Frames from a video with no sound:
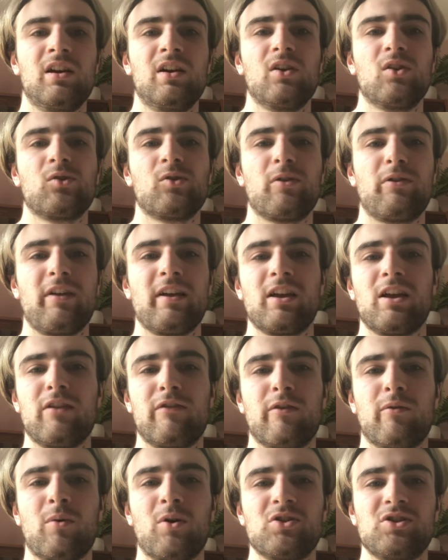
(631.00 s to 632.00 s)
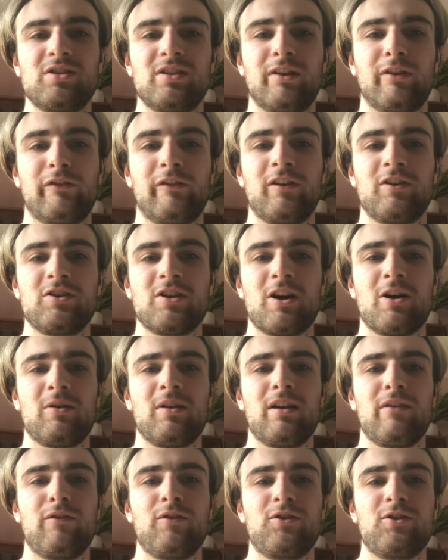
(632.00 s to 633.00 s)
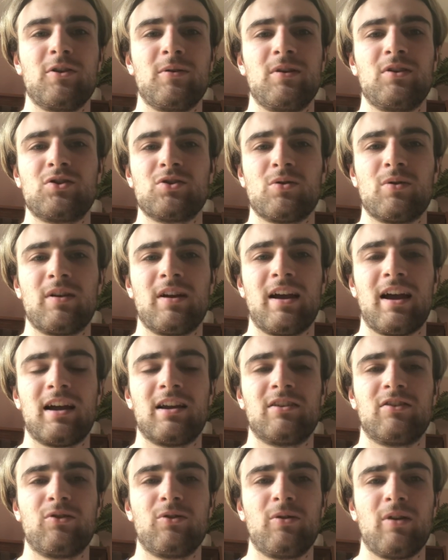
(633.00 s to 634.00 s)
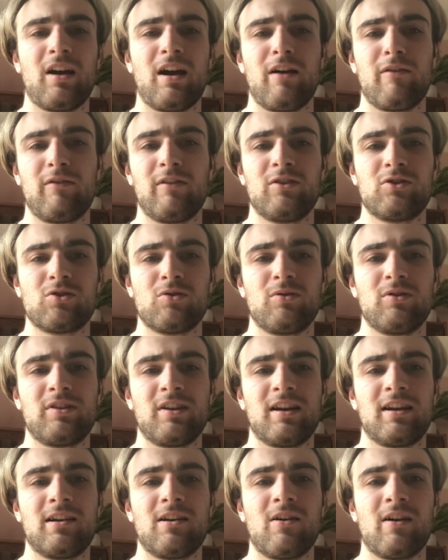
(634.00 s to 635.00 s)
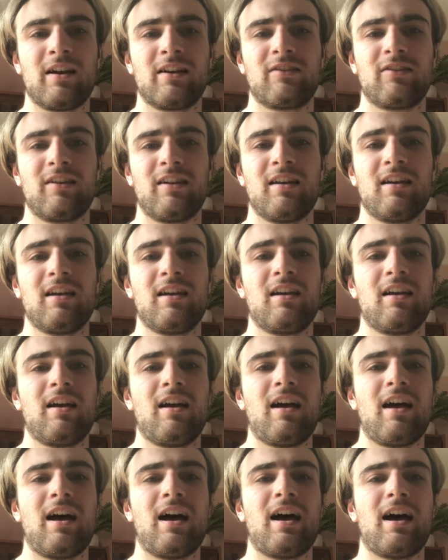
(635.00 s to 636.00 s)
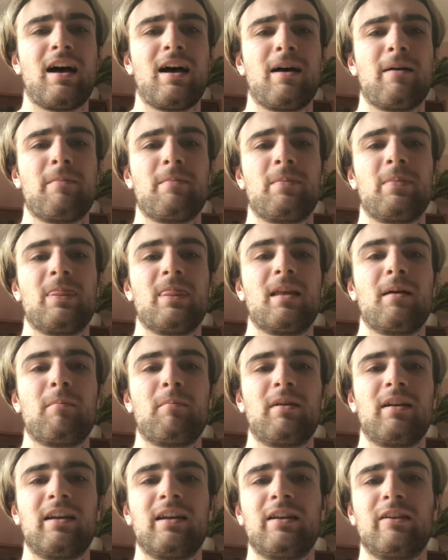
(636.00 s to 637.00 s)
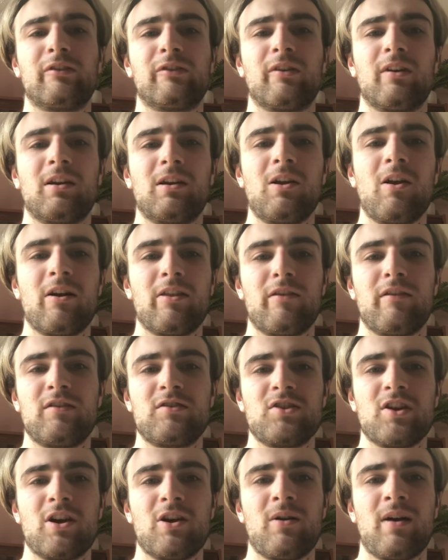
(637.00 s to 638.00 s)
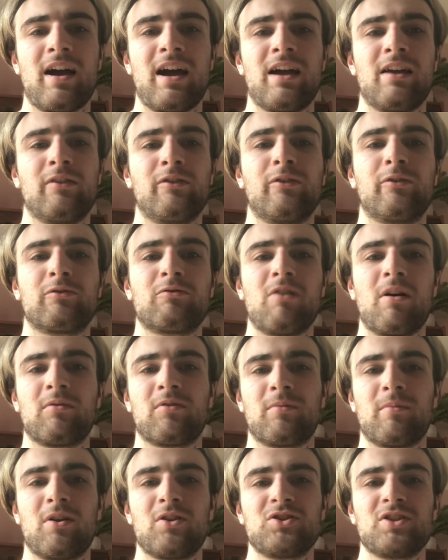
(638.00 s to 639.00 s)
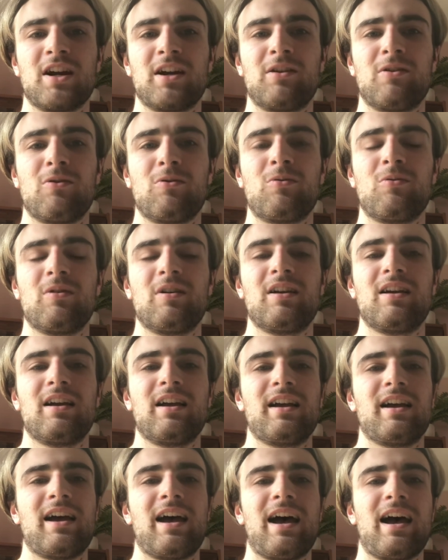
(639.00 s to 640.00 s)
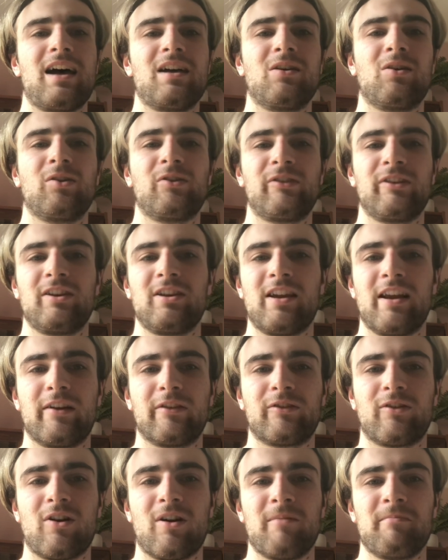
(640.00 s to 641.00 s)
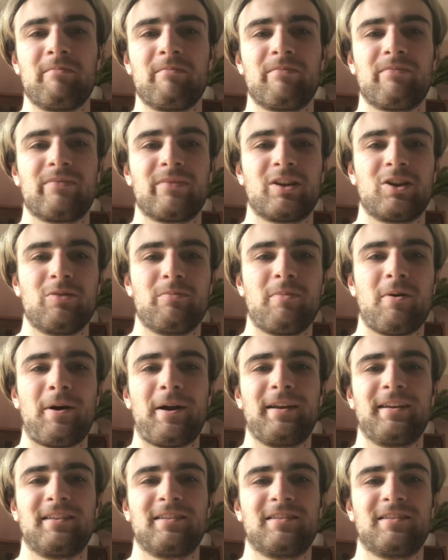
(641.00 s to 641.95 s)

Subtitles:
So thank you for watching this video. If you do enjoy it and have enjoyed it and liked it, please like the video and subscribe to my channel, and I'll see you next time. Goodbye.